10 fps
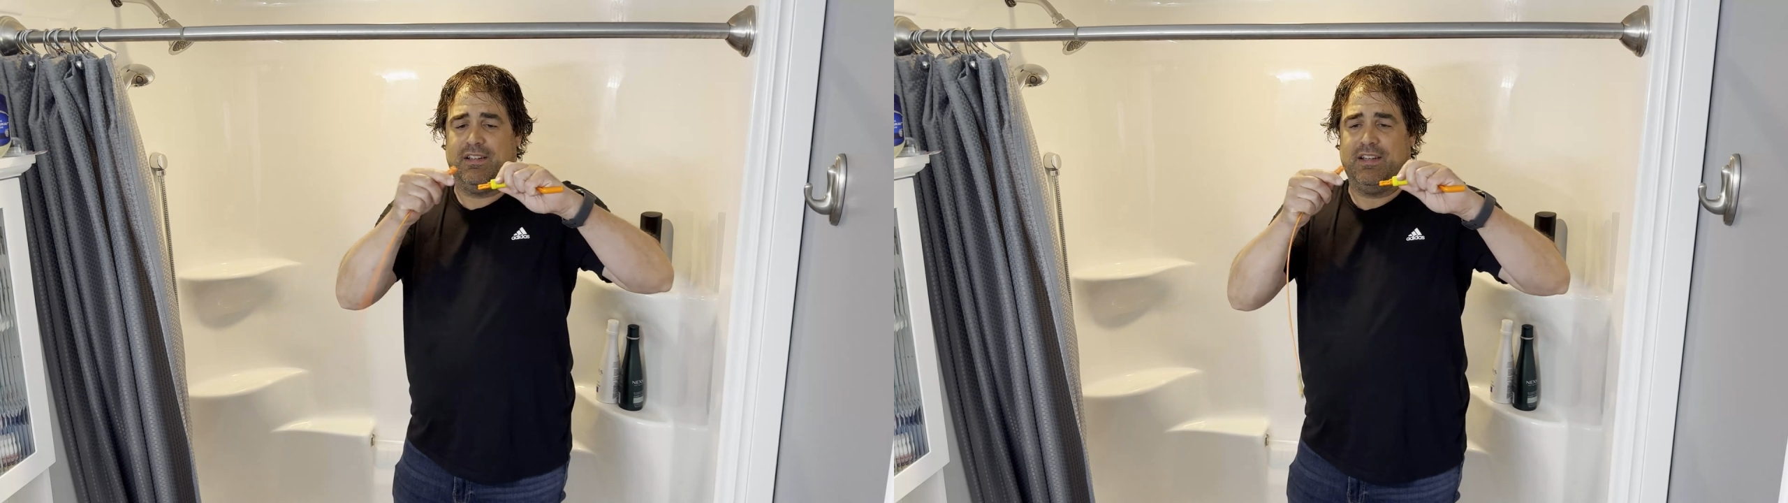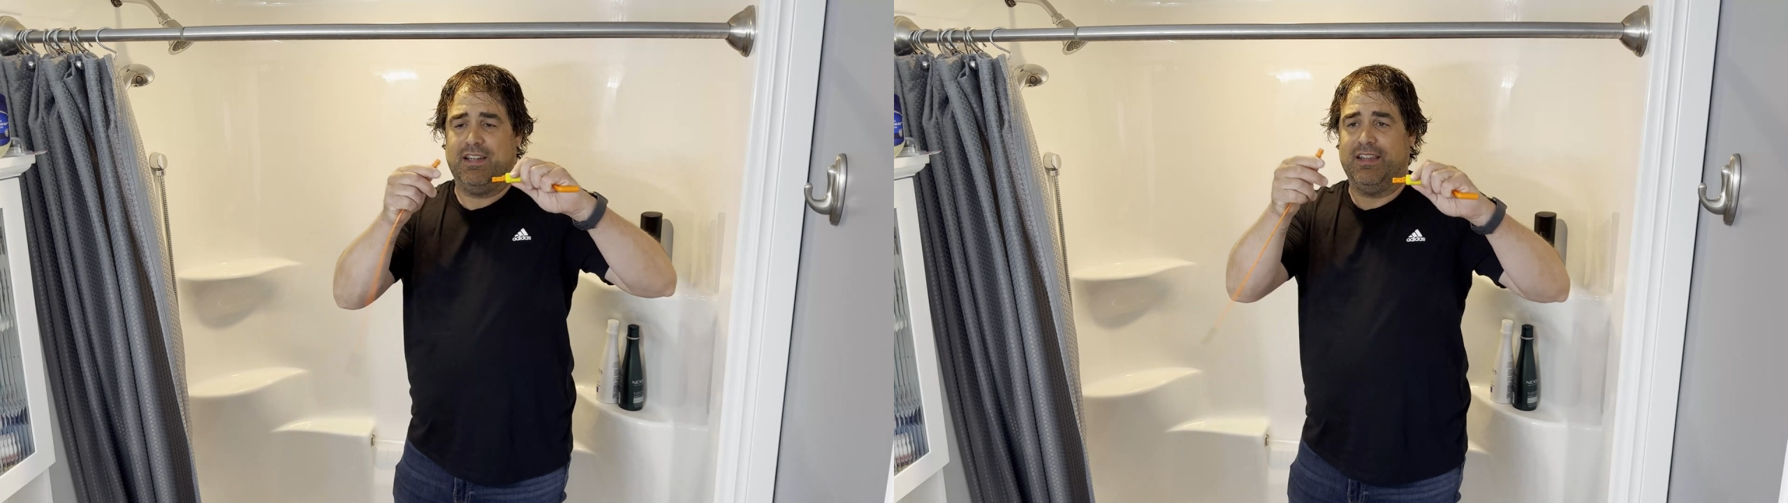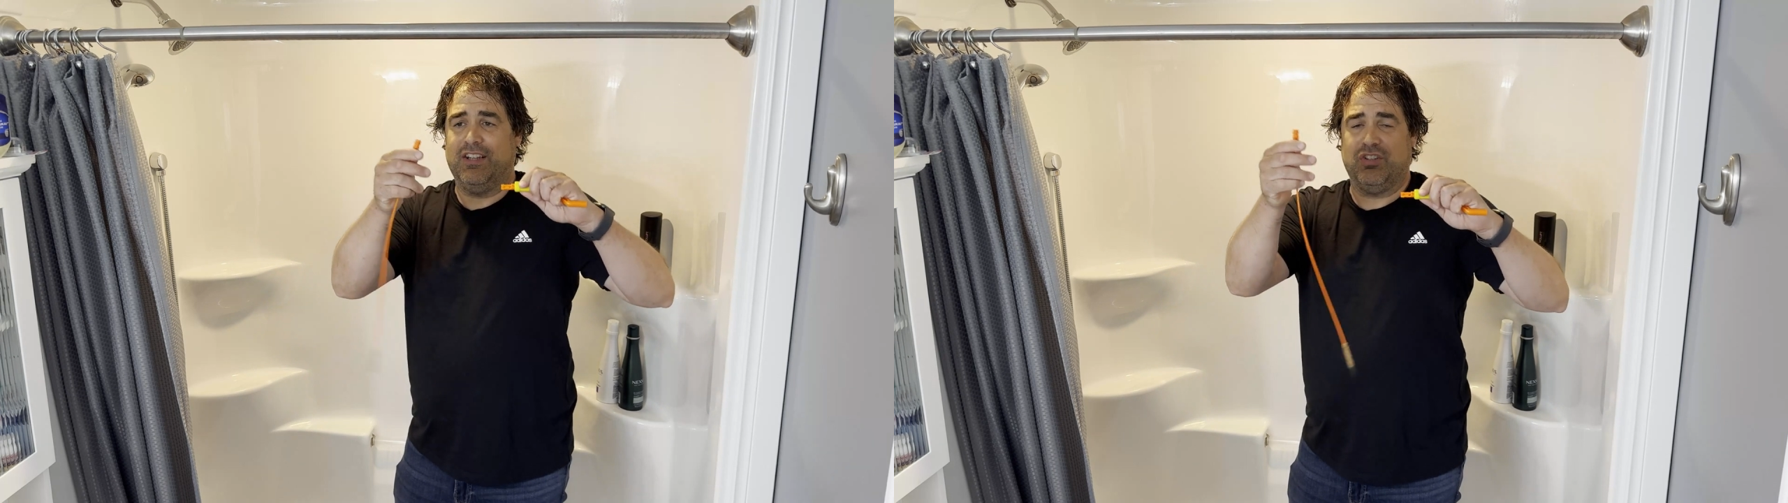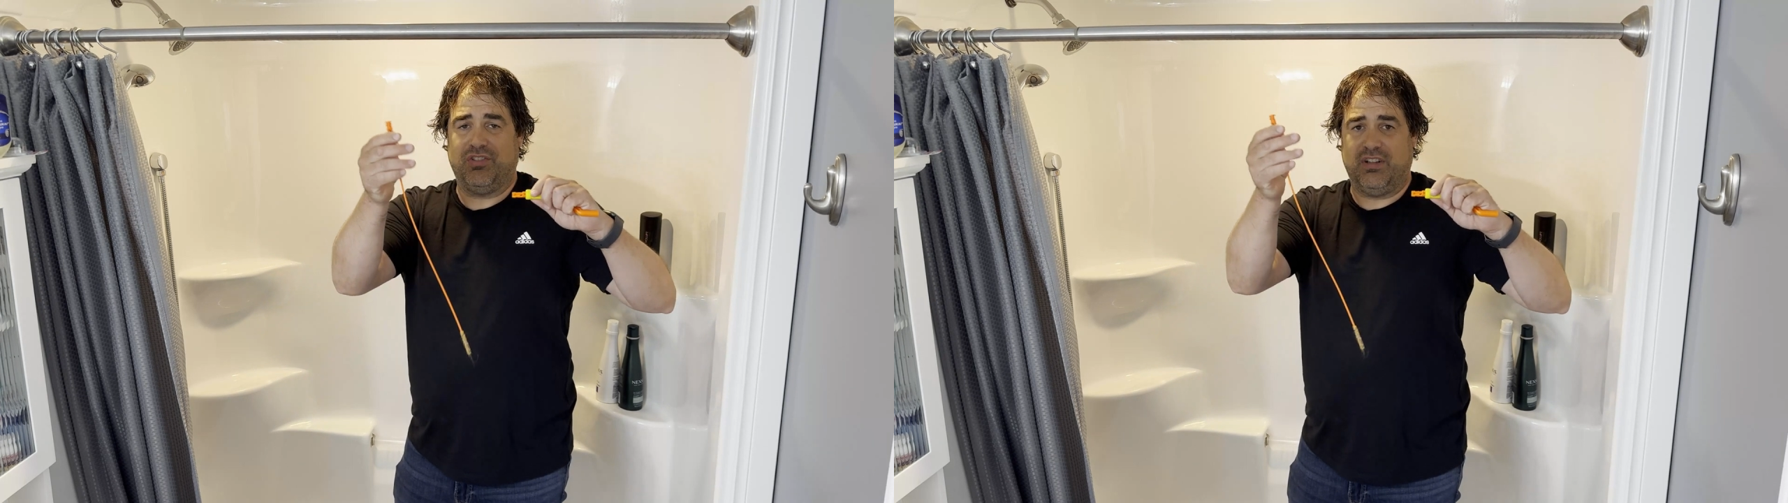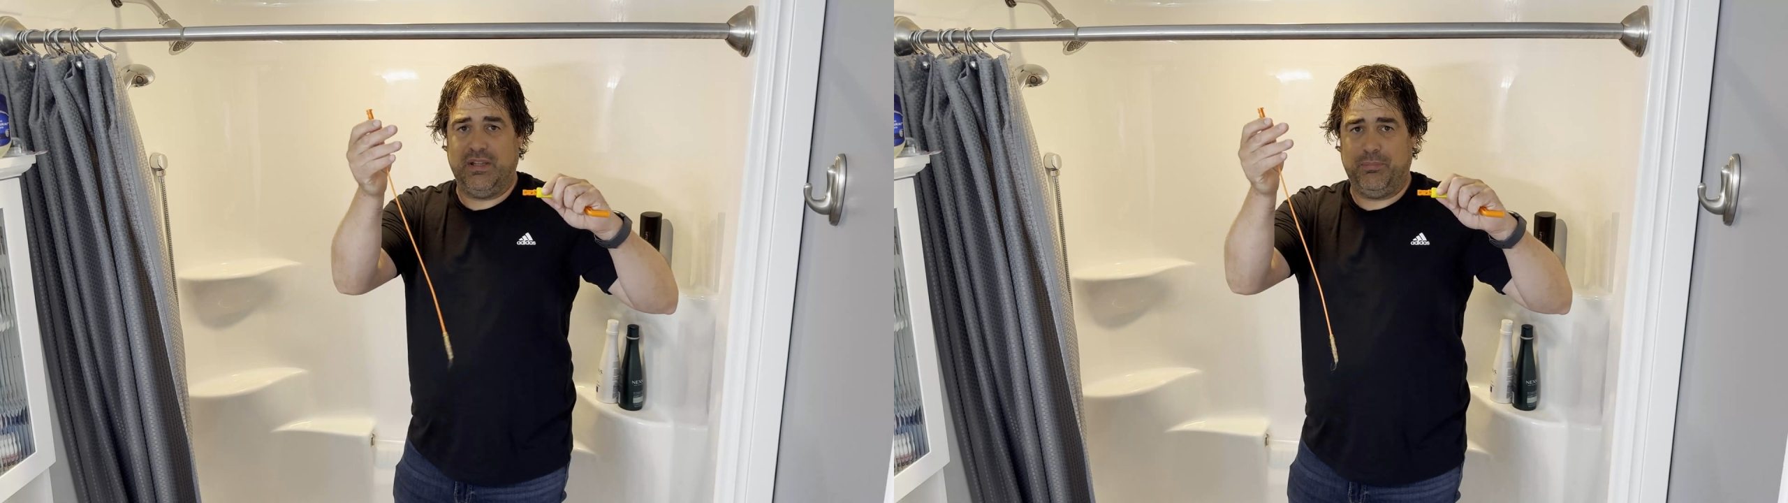and then it
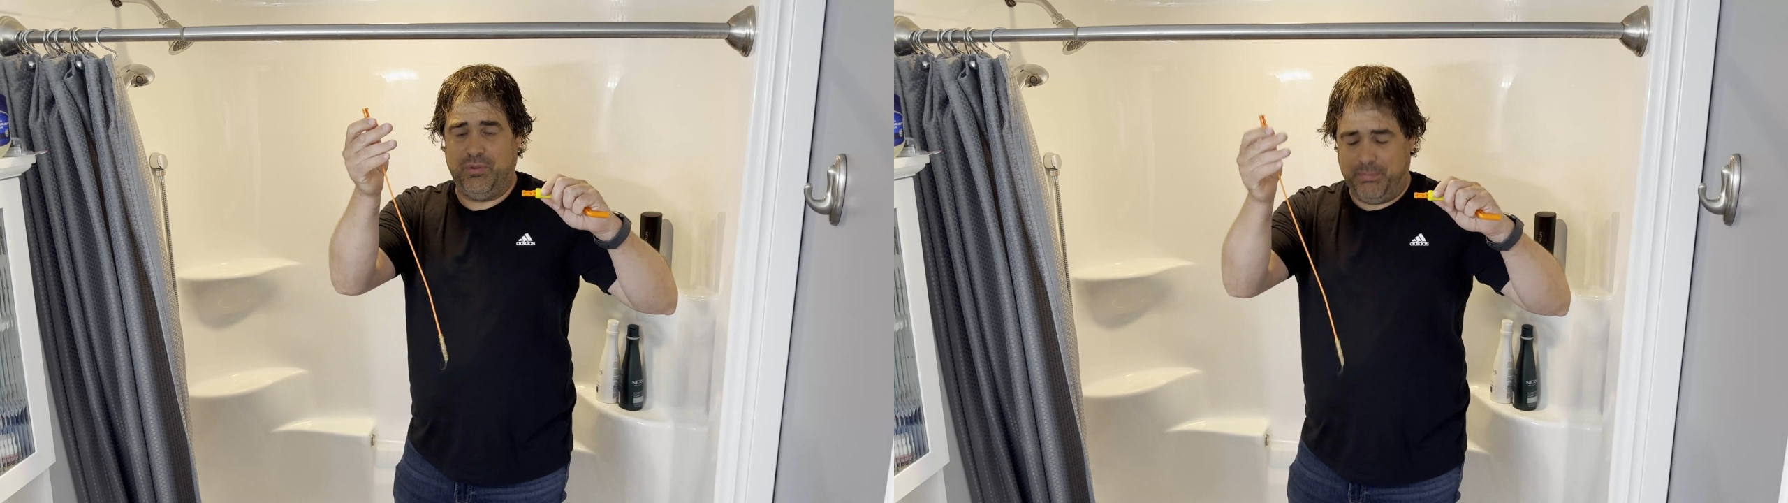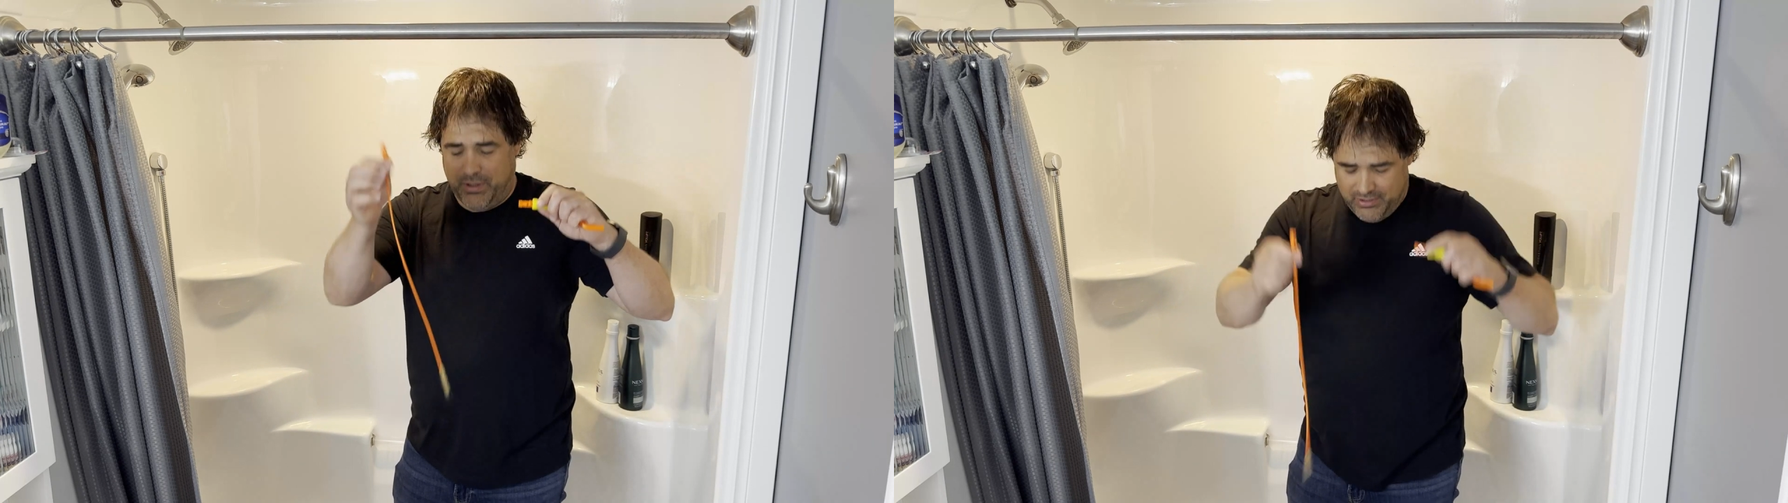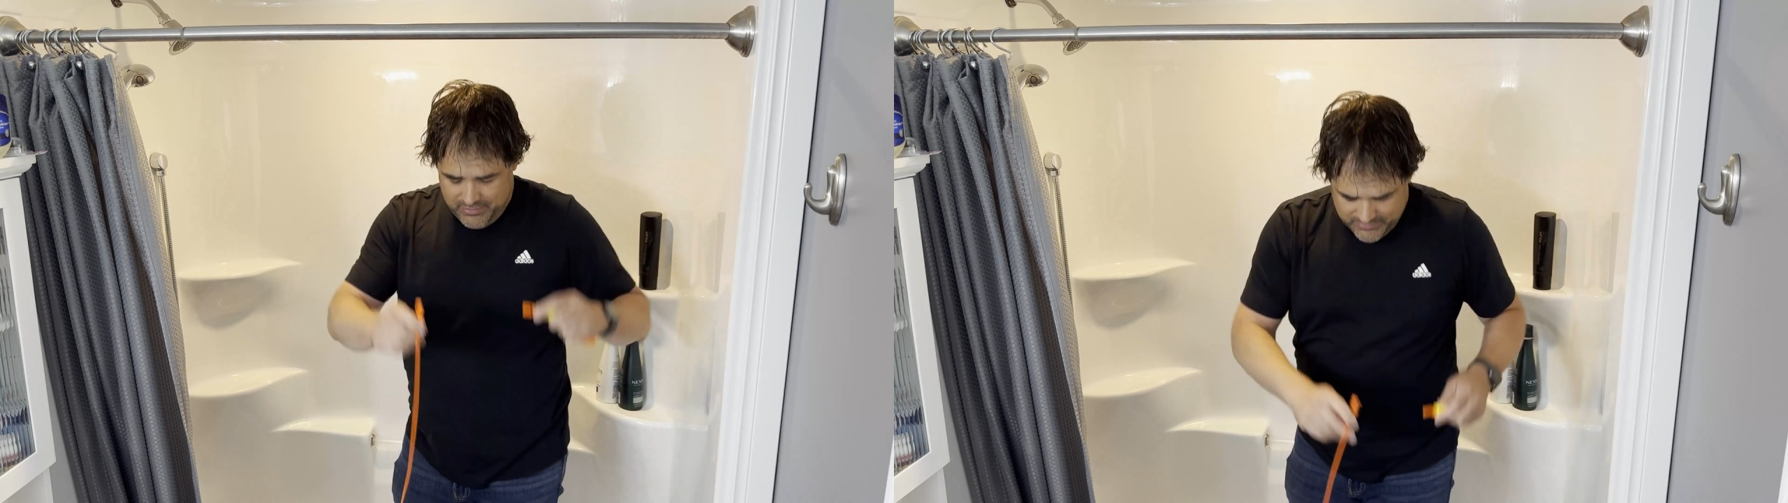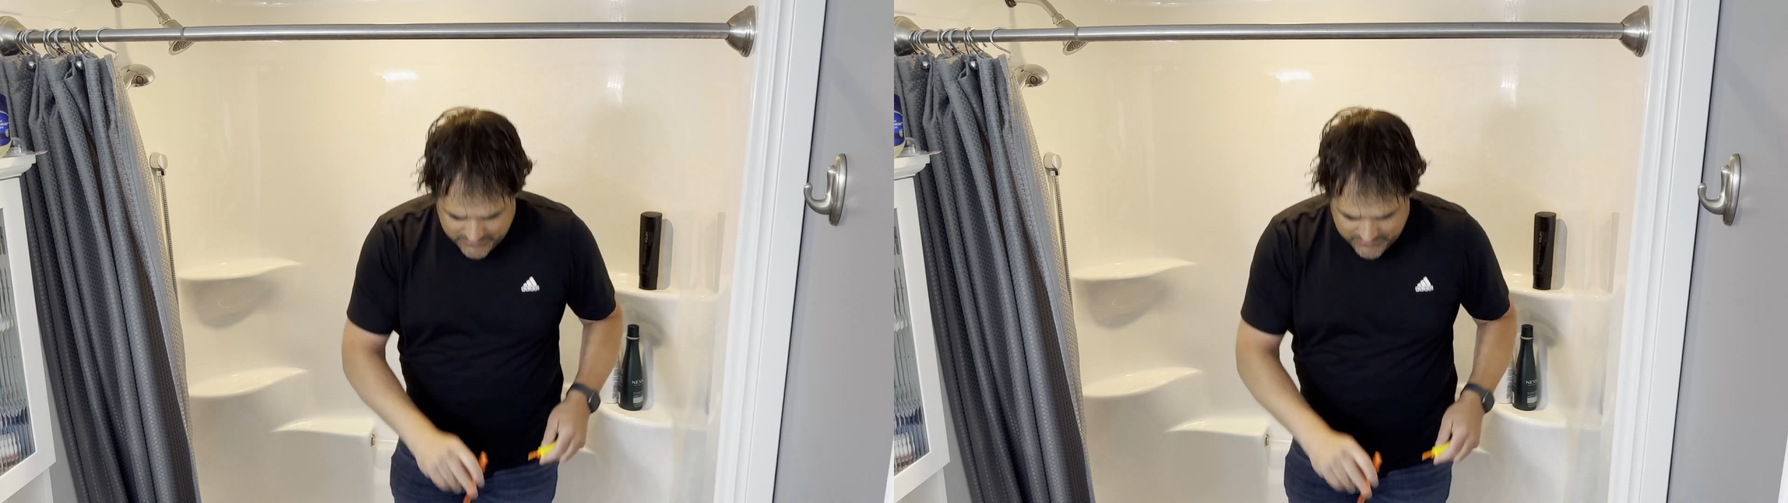just clips apart.